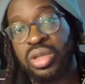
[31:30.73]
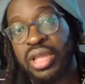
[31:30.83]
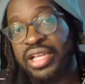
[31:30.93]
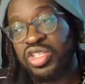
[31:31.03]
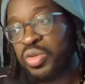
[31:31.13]

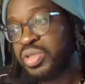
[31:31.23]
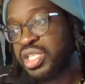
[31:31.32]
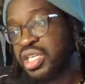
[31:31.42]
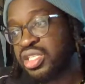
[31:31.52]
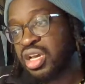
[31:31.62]
That top
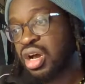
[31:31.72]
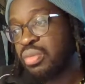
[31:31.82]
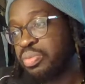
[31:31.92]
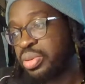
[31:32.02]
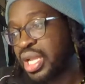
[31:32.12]
six
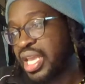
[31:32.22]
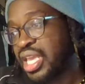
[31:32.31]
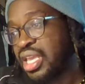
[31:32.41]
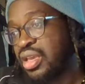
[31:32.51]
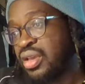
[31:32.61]
can't
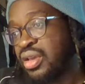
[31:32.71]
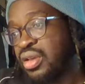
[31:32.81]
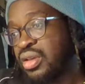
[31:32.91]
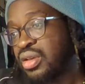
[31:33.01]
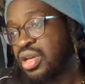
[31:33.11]
play
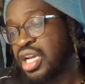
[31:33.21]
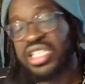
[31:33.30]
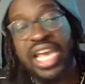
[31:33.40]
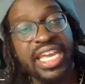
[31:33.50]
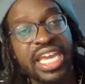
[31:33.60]

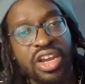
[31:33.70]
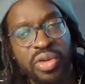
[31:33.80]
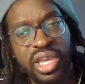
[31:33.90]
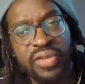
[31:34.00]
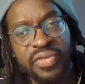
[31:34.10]
attacking
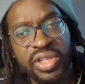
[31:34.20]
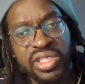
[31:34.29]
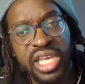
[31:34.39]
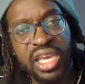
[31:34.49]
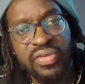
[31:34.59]
cricket for the
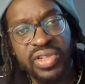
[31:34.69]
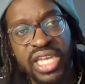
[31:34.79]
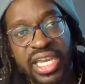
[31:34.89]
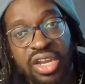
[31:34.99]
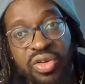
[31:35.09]
sake of
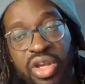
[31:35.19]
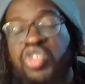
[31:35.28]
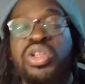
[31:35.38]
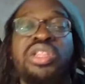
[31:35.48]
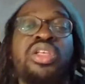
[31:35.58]
attacking cricket. Oh,
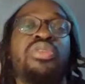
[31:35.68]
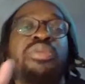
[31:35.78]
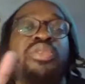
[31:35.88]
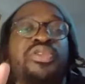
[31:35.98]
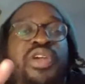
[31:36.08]
sorry, no, let me